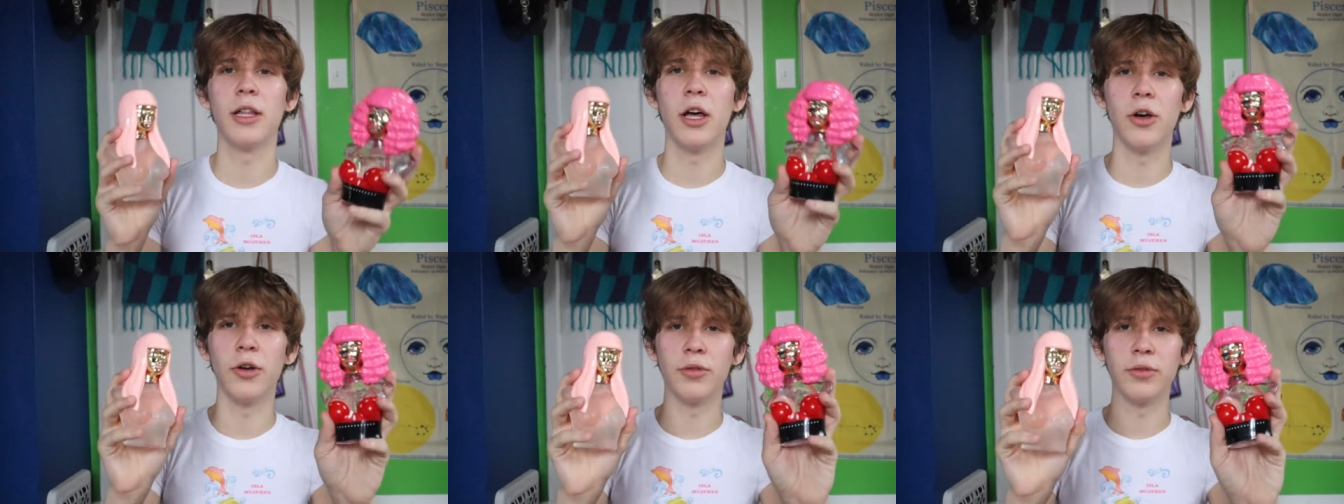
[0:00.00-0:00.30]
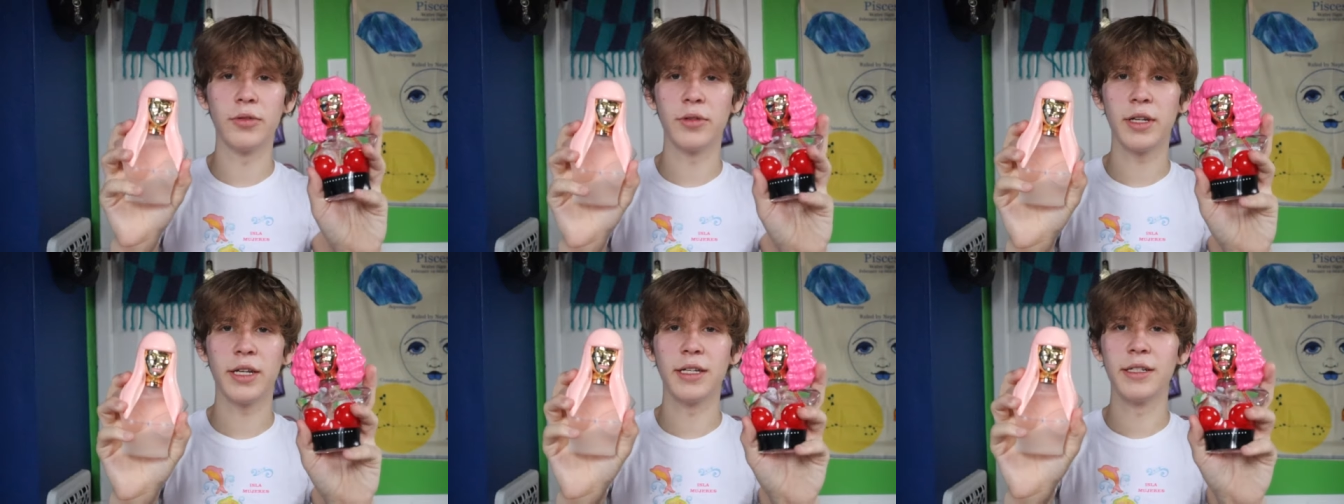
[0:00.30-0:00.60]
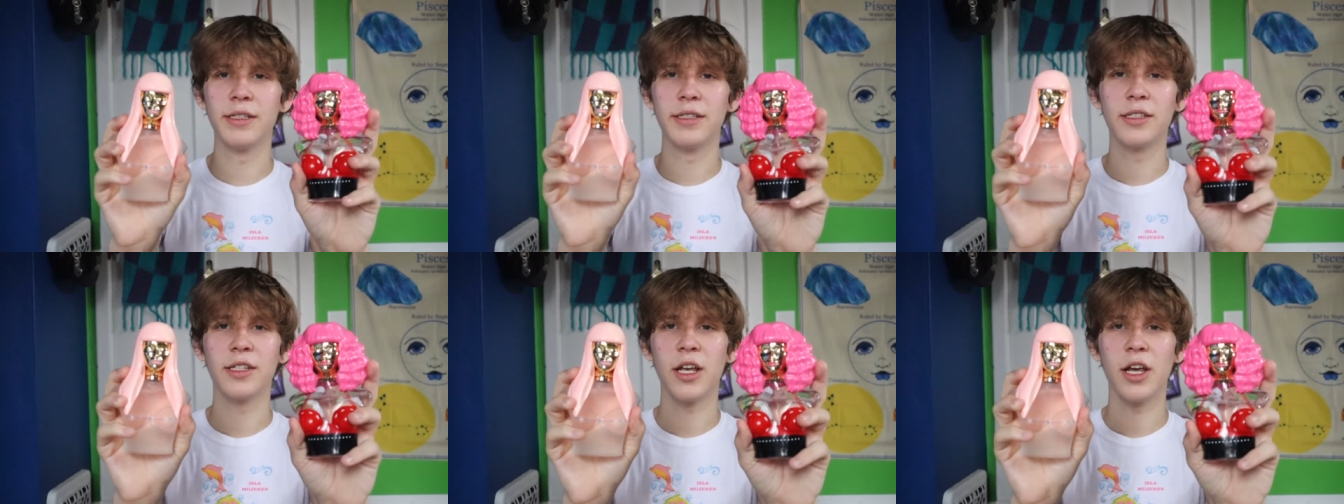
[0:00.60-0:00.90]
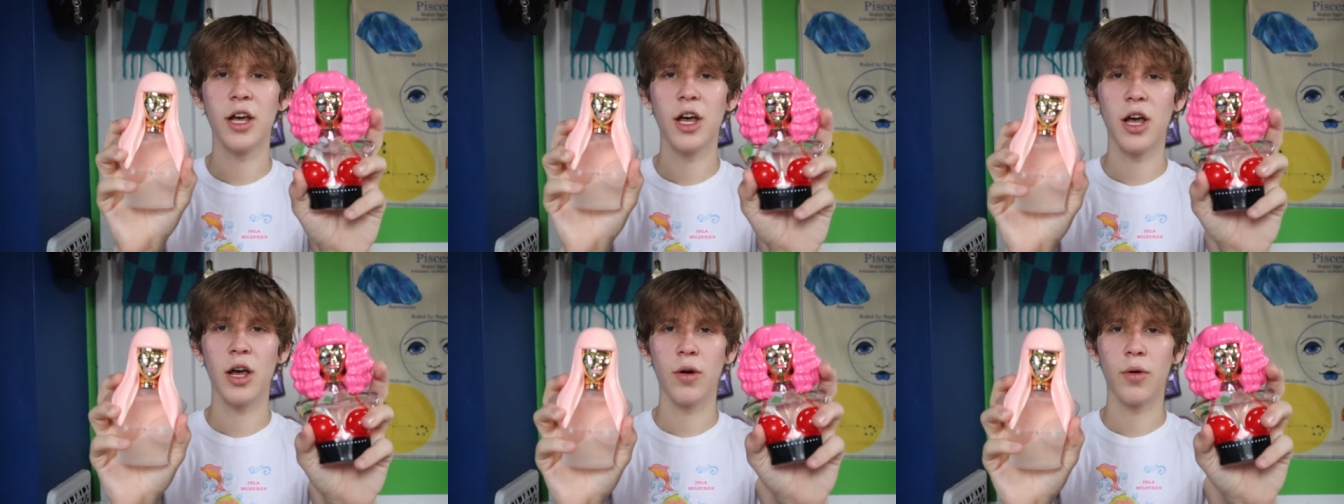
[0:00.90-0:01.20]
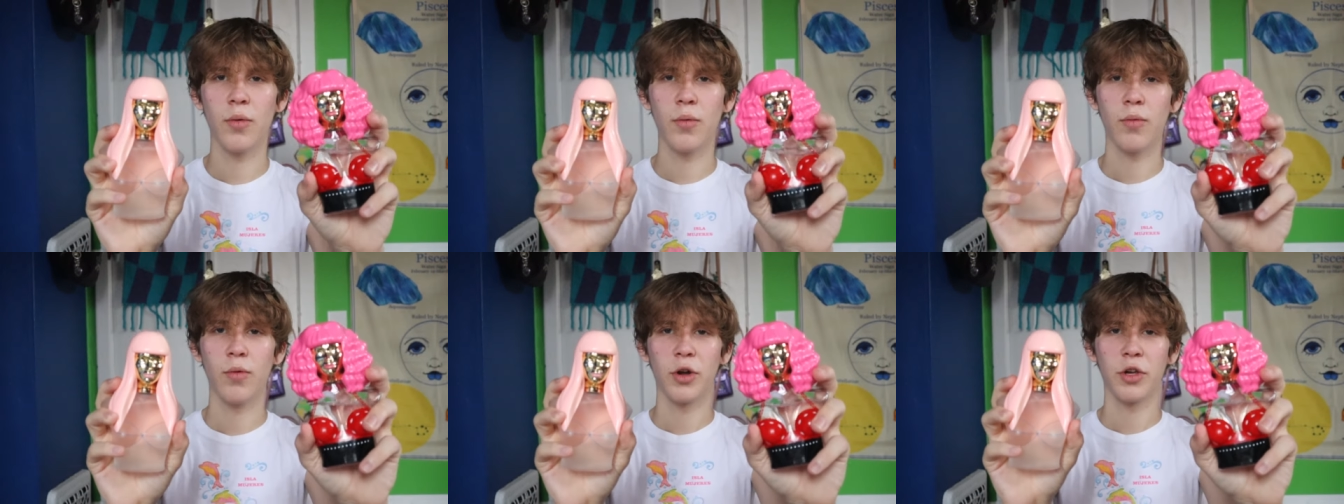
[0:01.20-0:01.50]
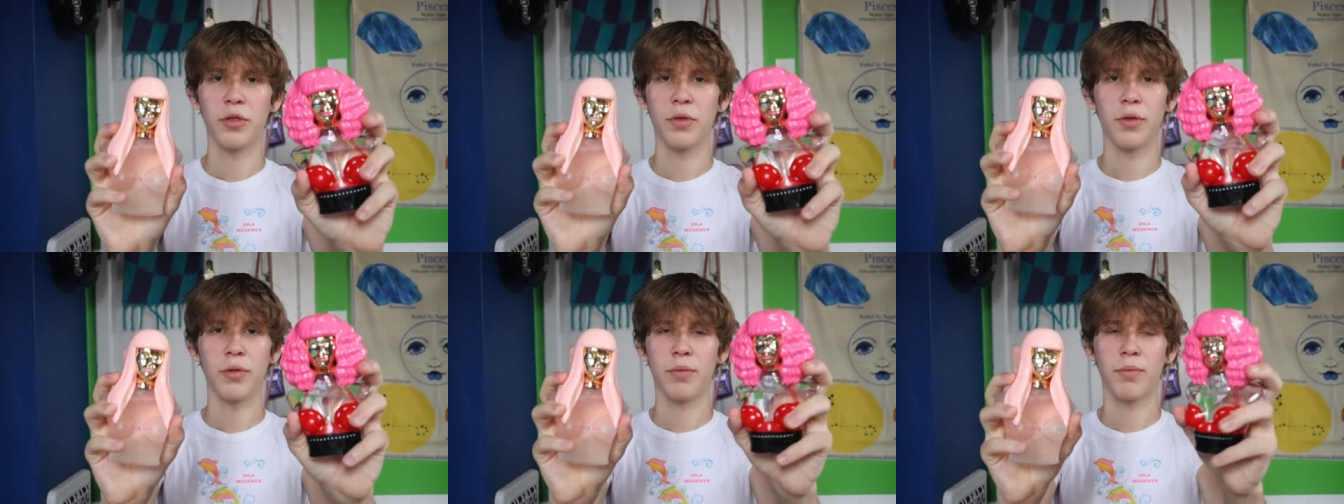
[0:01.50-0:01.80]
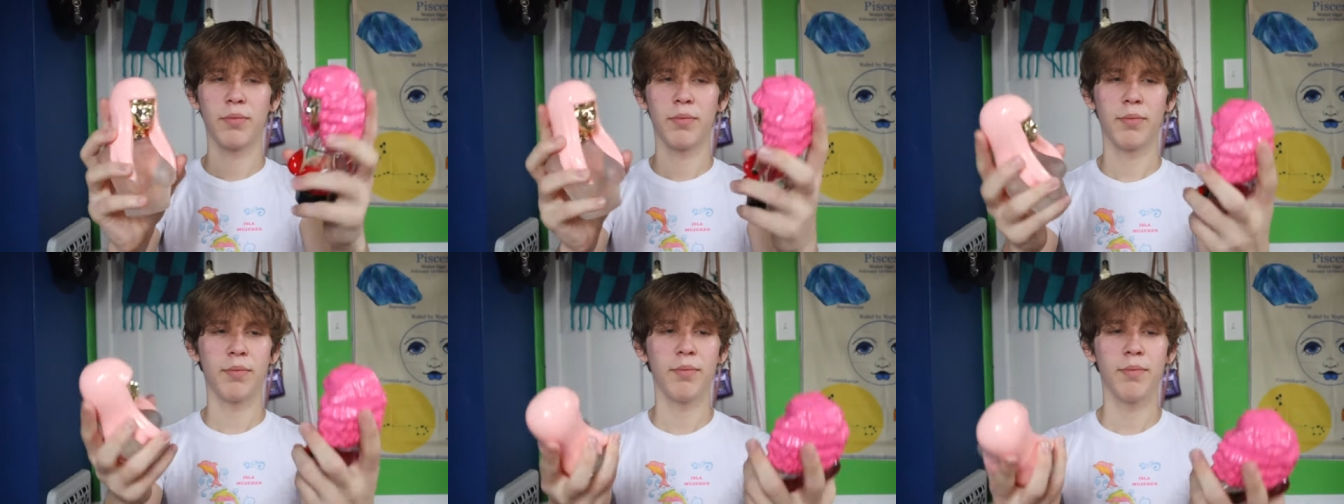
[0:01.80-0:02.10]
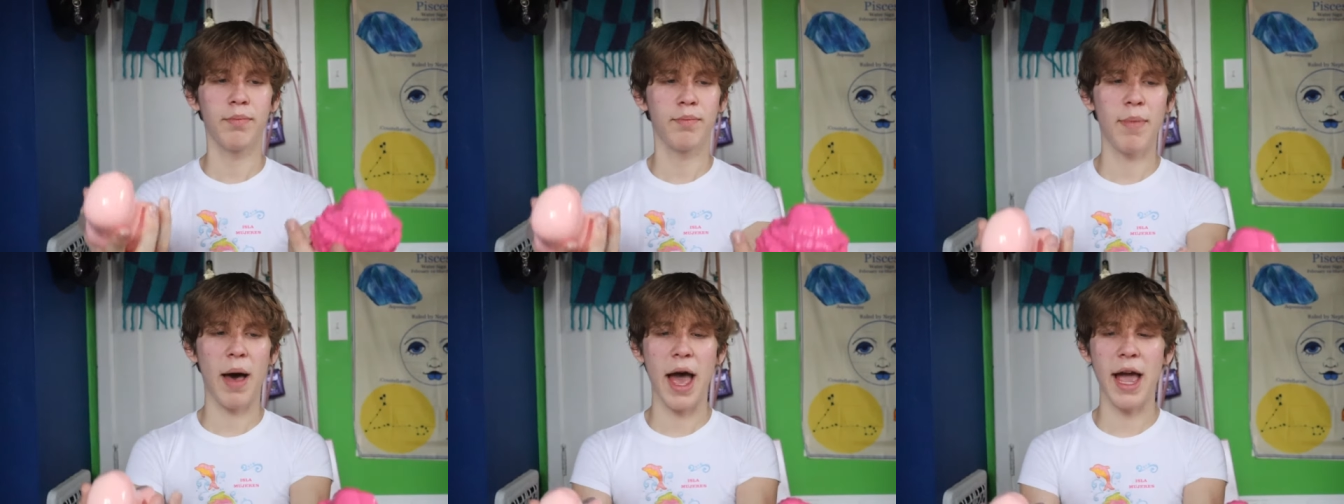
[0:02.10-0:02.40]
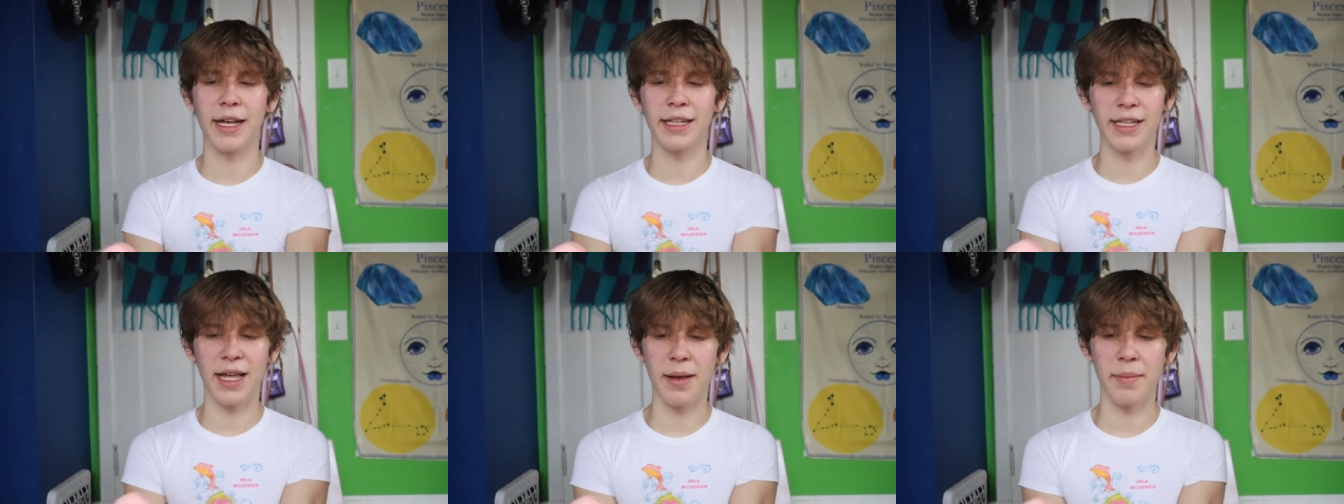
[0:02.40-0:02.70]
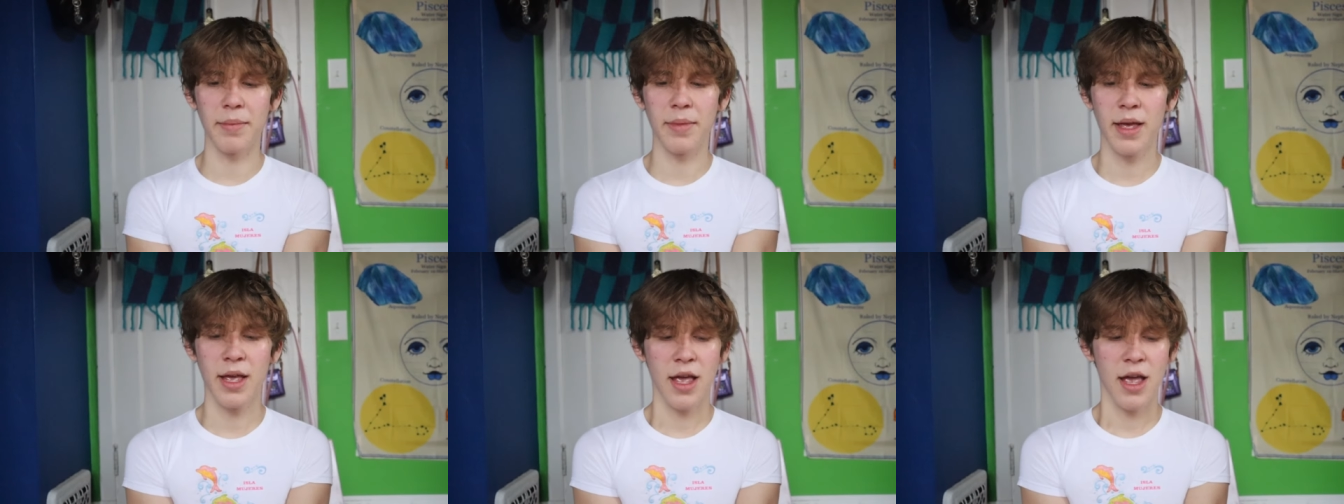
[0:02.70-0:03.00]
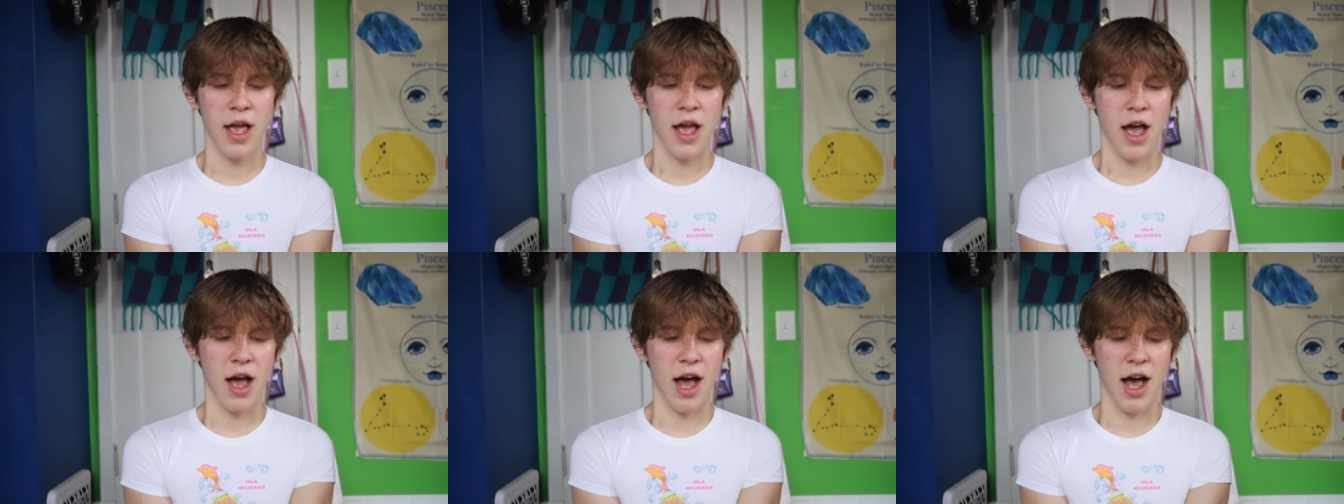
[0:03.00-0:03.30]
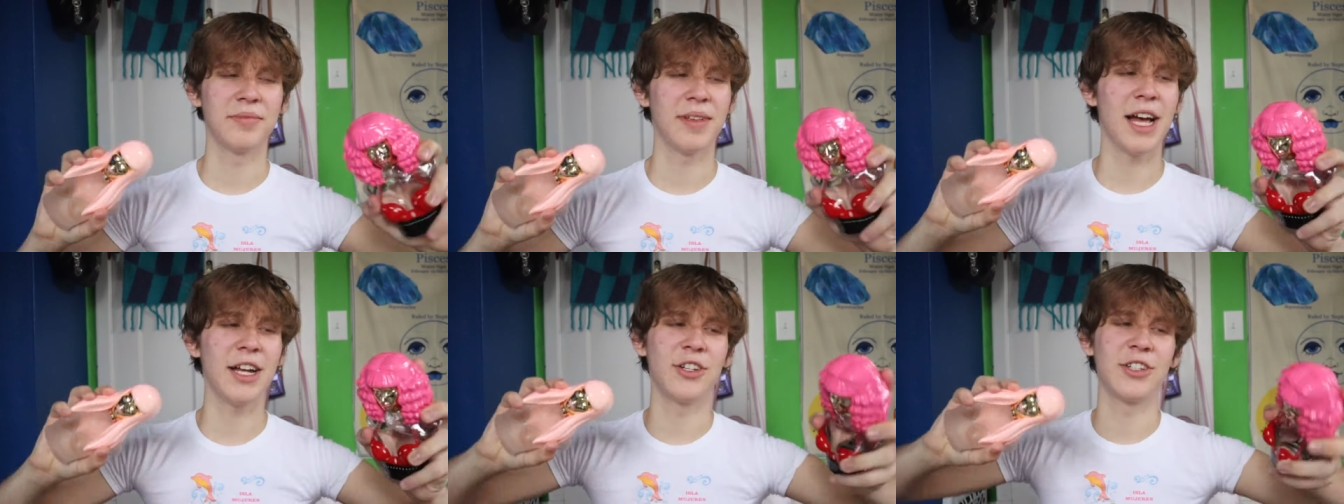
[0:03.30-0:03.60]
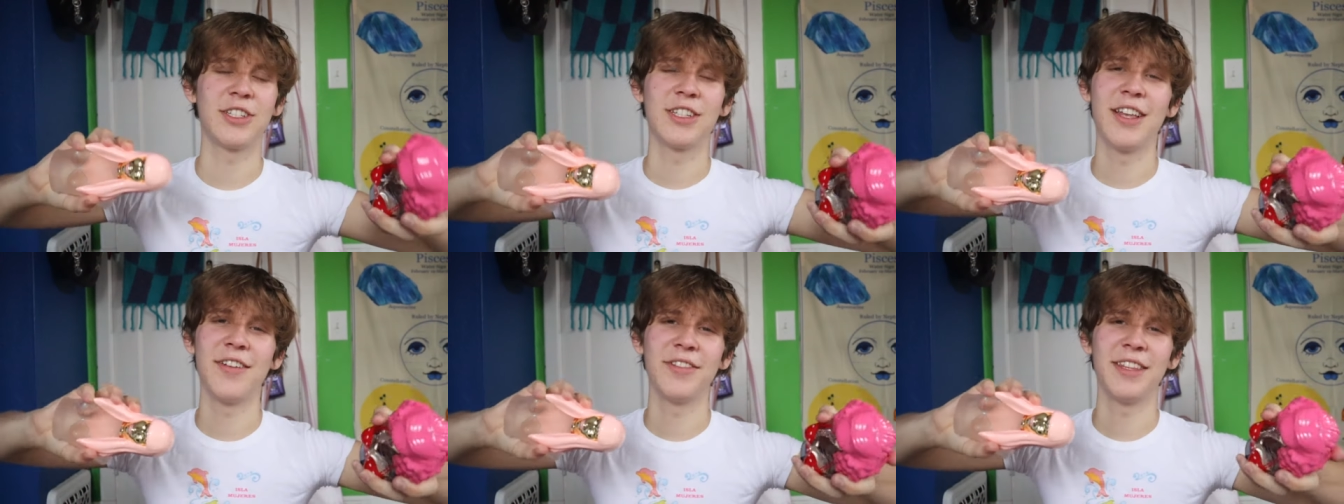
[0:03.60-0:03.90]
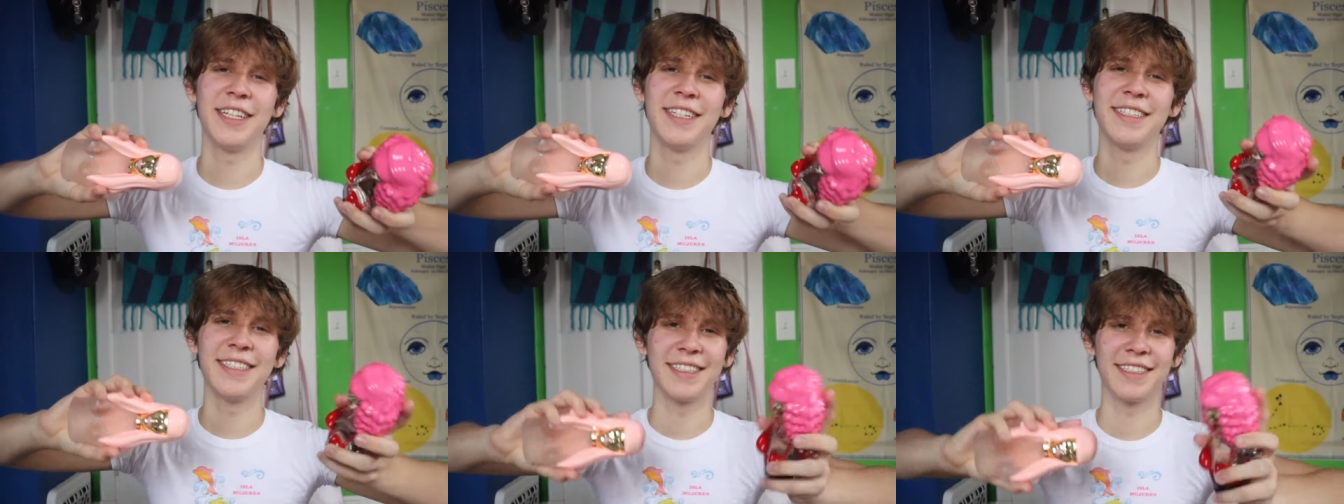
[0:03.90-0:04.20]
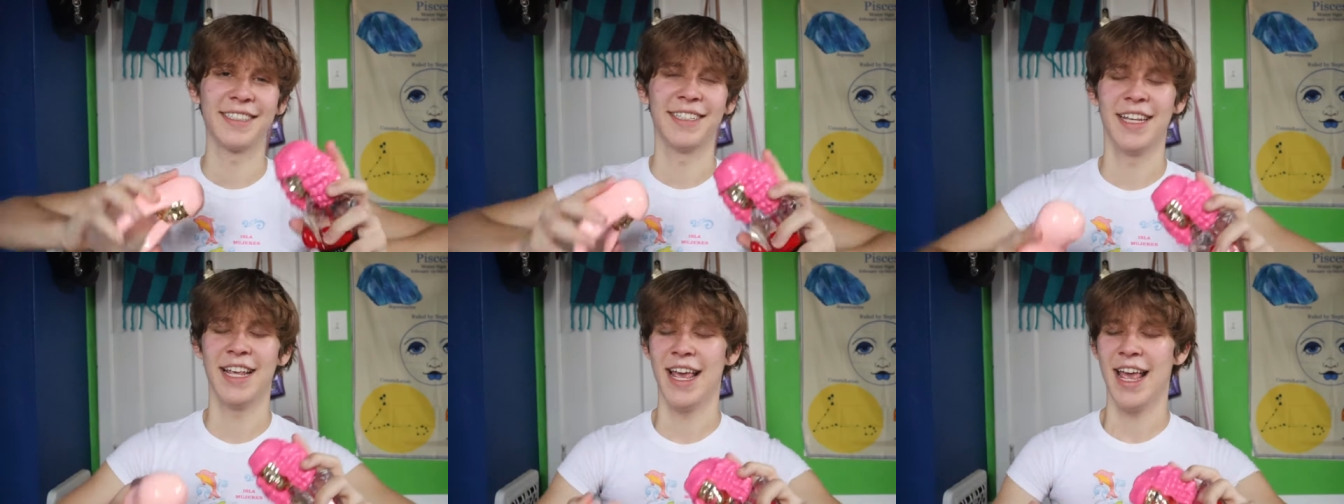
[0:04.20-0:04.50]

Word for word: alone is uh, worth buying them. I just love these.